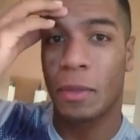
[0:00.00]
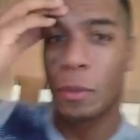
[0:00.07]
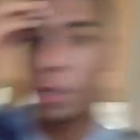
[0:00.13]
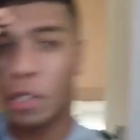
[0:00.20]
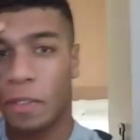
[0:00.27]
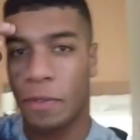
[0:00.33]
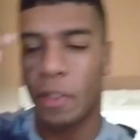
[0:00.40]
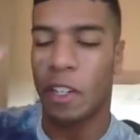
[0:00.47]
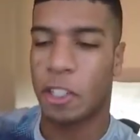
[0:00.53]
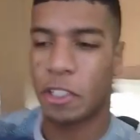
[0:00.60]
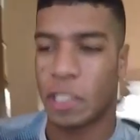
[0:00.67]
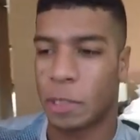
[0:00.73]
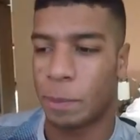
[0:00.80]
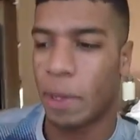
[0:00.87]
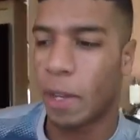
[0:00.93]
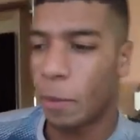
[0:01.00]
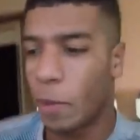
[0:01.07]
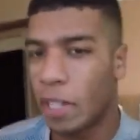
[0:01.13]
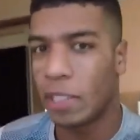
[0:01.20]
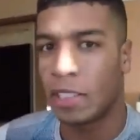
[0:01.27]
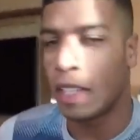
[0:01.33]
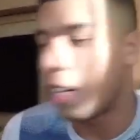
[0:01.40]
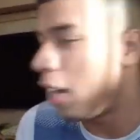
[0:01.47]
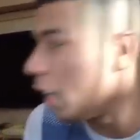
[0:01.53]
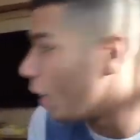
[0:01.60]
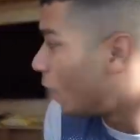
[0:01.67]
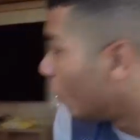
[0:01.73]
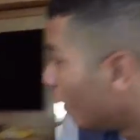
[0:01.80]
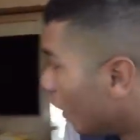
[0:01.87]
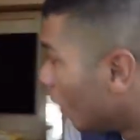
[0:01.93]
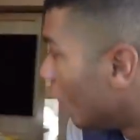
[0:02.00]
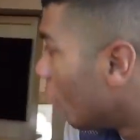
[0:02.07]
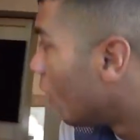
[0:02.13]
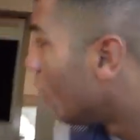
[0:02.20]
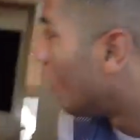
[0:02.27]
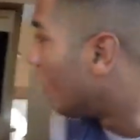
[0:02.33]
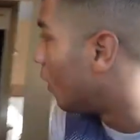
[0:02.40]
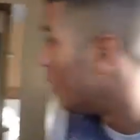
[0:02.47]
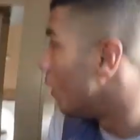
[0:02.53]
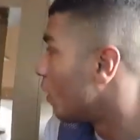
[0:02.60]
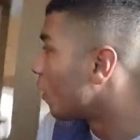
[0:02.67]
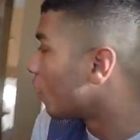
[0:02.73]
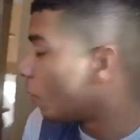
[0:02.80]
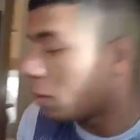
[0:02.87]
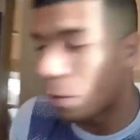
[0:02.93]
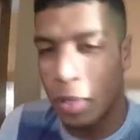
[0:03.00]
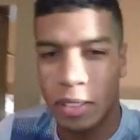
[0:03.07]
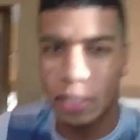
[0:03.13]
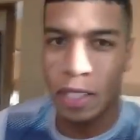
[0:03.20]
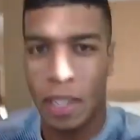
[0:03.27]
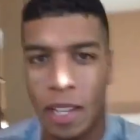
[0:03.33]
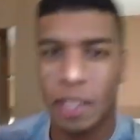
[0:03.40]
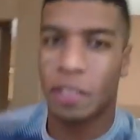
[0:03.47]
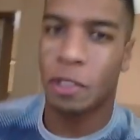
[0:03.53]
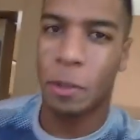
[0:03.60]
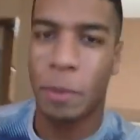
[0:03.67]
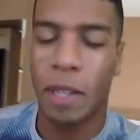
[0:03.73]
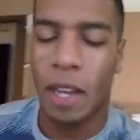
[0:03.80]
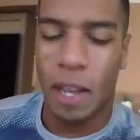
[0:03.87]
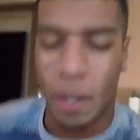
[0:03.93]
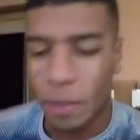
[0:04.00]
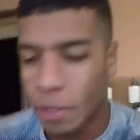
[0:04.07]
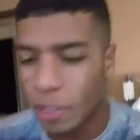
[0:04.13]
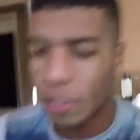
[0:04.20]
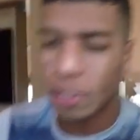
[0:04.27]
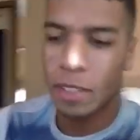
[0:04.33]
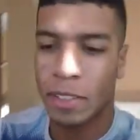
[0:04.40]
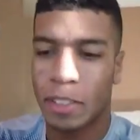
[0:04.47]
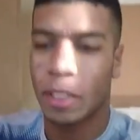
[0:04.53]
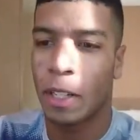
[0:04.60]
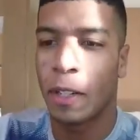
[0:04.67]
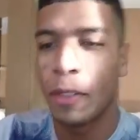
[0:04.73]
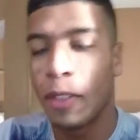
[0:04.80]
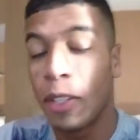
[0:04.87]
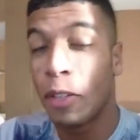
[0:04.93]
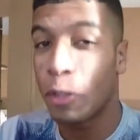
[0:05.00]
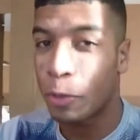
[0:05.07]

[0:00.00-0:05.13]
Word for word: we're gonna finish just by Wednesday night. Wednesday night's gonna be out. So it